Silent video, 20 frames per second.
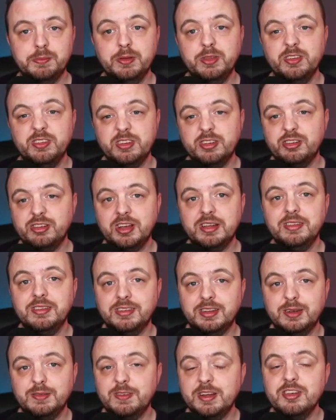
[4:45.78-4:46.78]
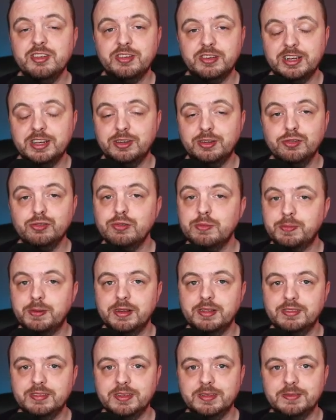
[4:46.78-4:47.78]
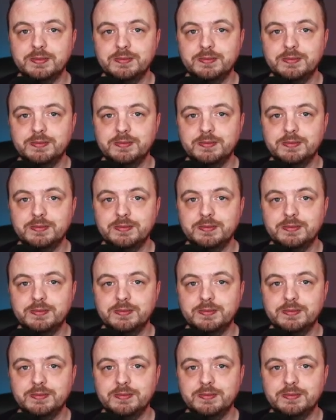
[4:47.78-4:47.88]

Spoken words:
but there's a chance that eventually it does replace it.